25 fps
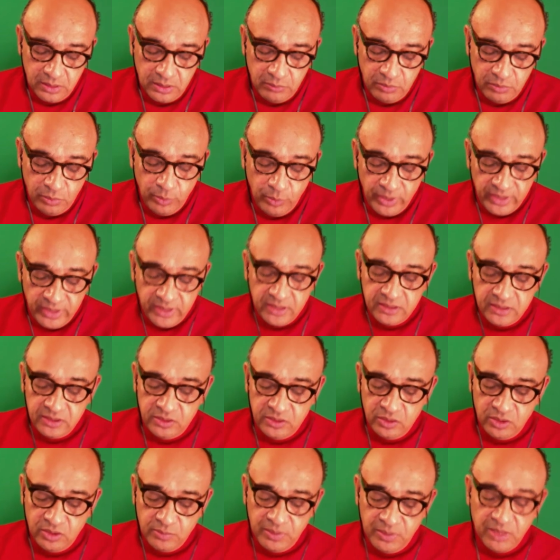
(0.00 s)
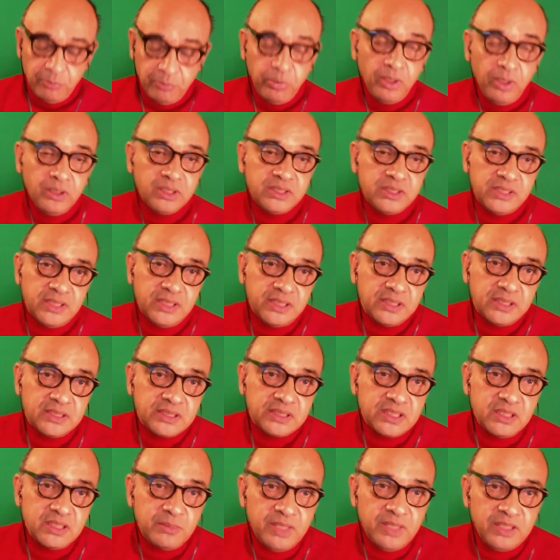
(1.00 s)
But we're here to talk about
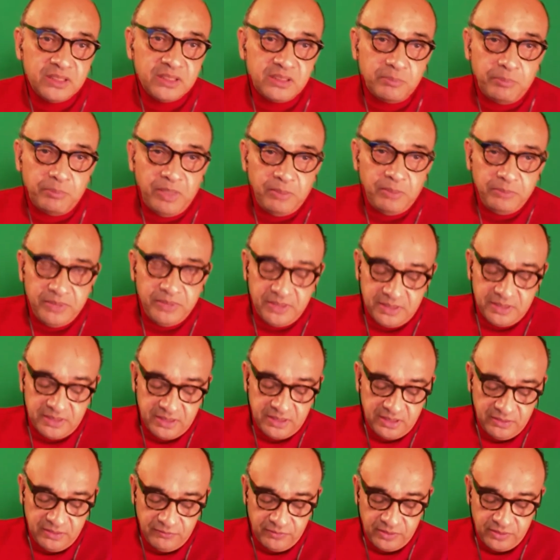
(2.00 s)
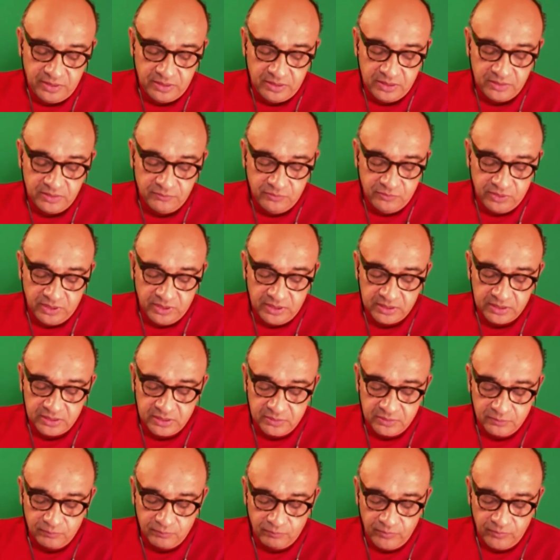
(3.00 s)
politics and about the public significance of
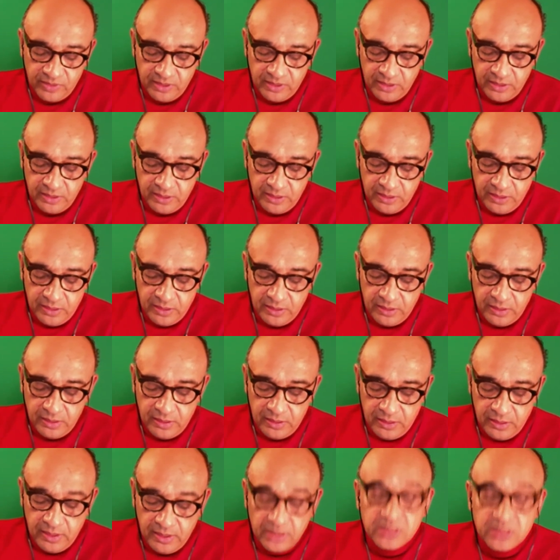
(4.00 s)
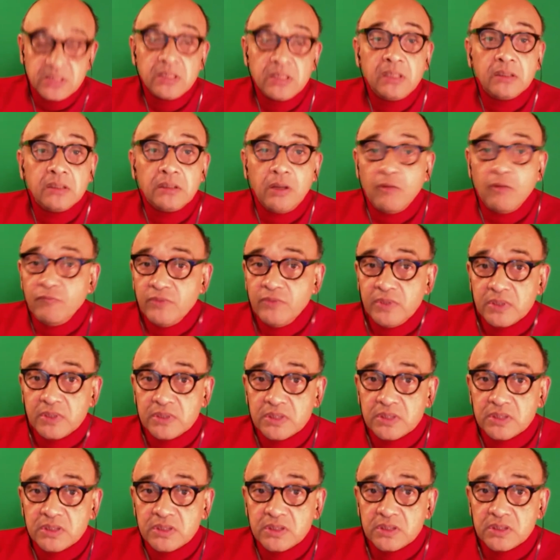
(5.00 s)
trust. It's not
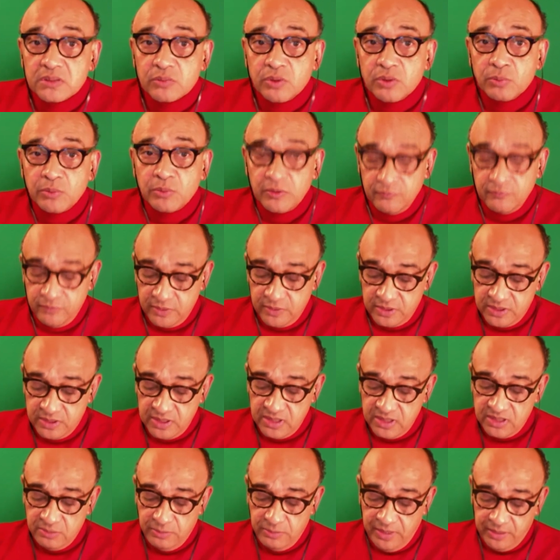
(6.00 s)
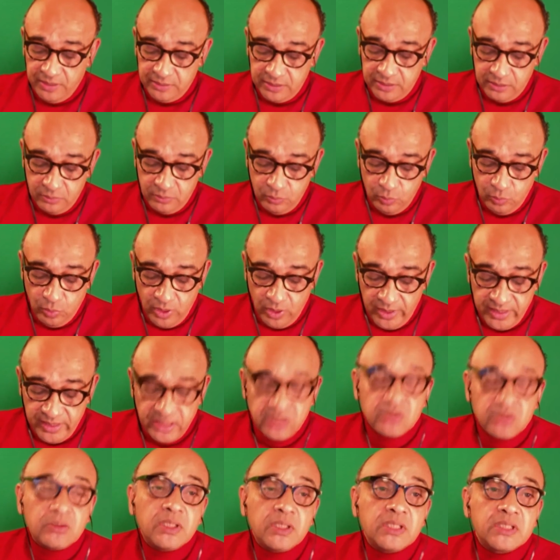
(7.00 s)
obvious when one first thinks about it
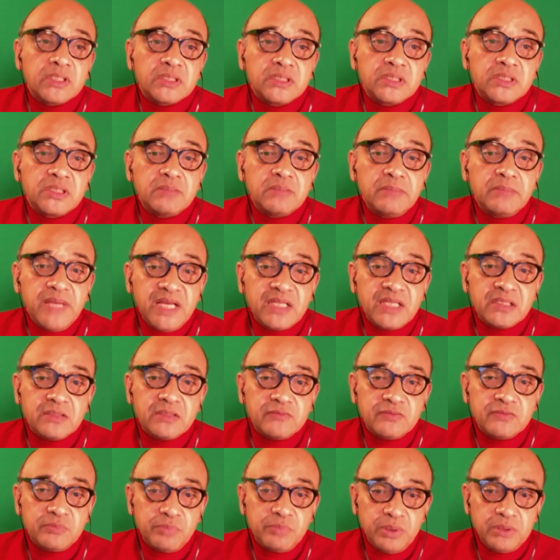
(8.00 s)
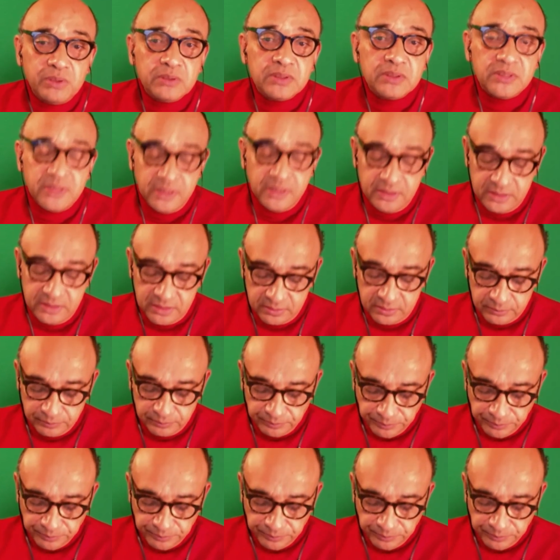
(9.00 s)
why trust should matter for politics.